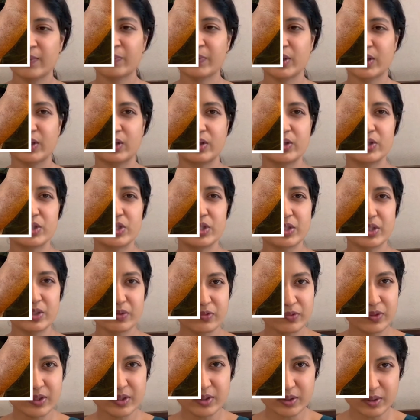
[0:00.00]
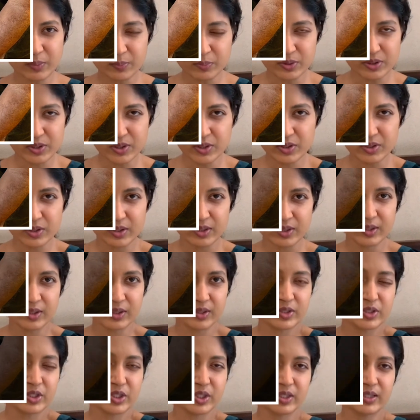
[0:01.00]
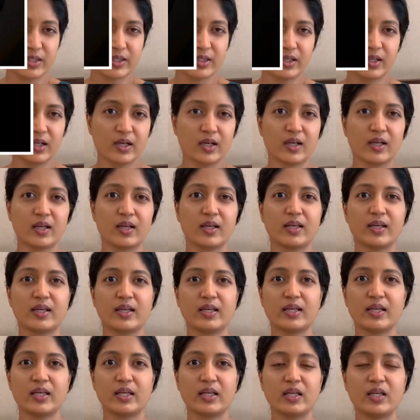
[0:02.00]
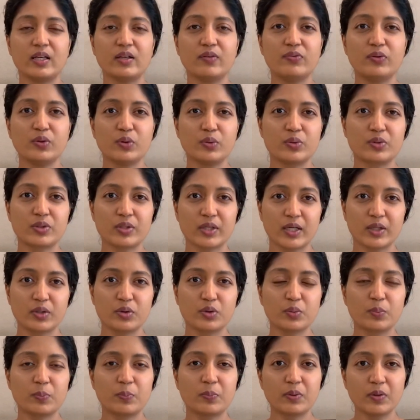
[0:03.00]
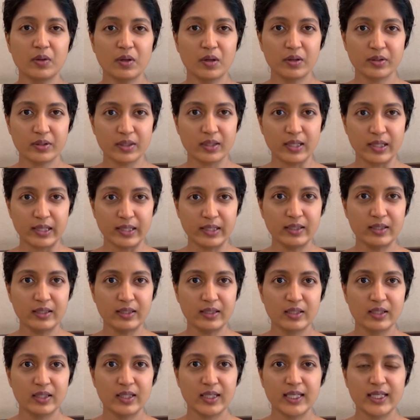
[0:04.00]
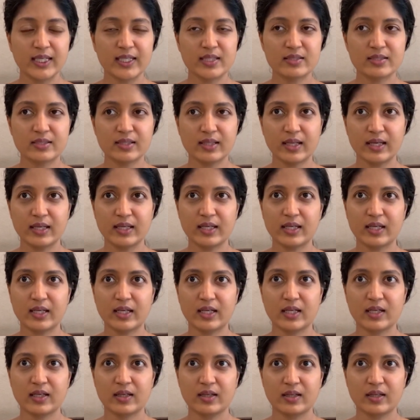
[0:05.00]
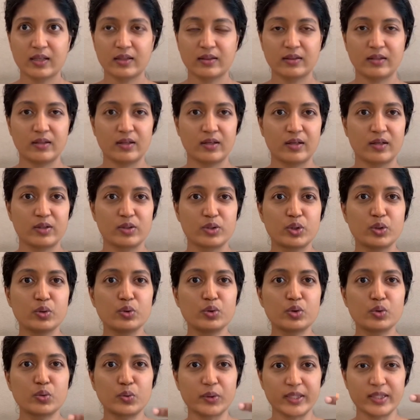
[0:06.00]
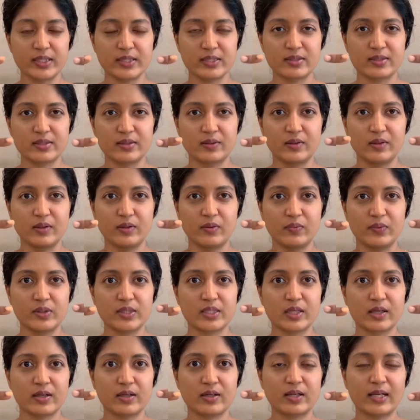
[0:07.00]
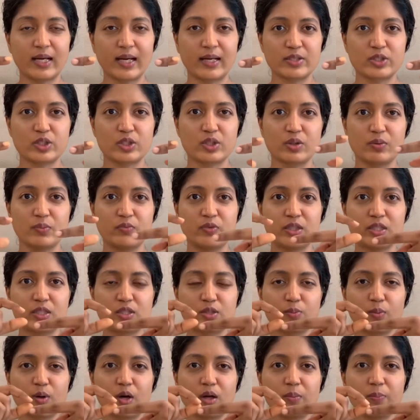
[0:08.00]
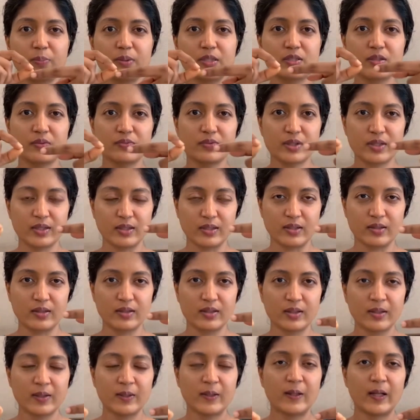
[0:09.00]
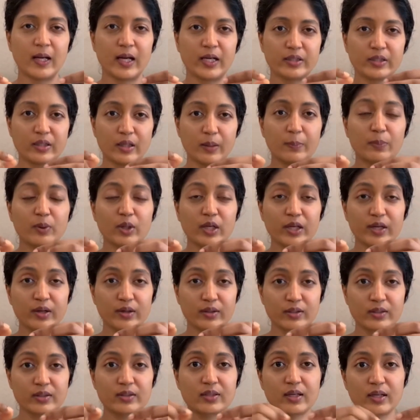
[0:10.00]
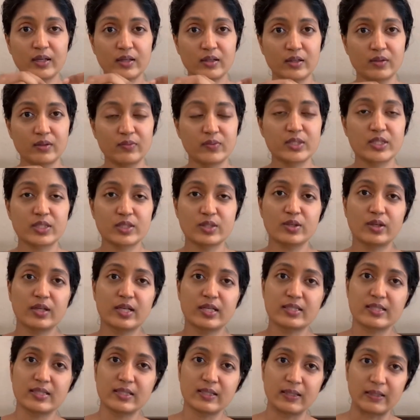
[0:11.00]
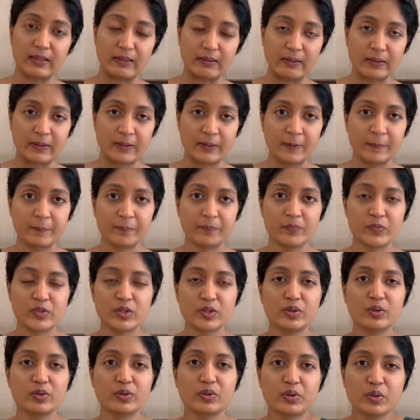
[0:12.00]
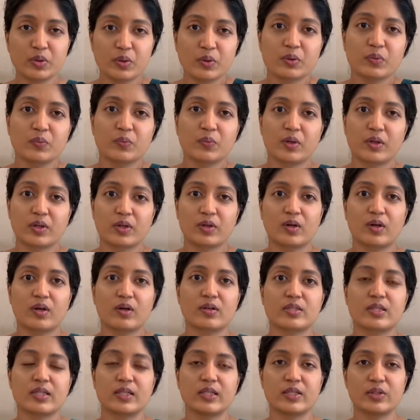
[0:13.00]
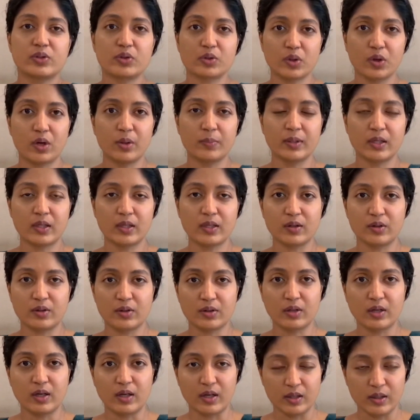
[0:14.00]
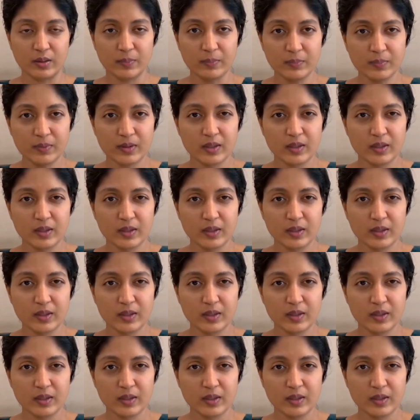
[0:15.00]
or shifting the position in your chair. If you try to pull on your leg, it's like there are two twigs which are attached with a small piece of thread, and you're pulling on the thread, which is your ACL. So you don't want to cause any trauma or harm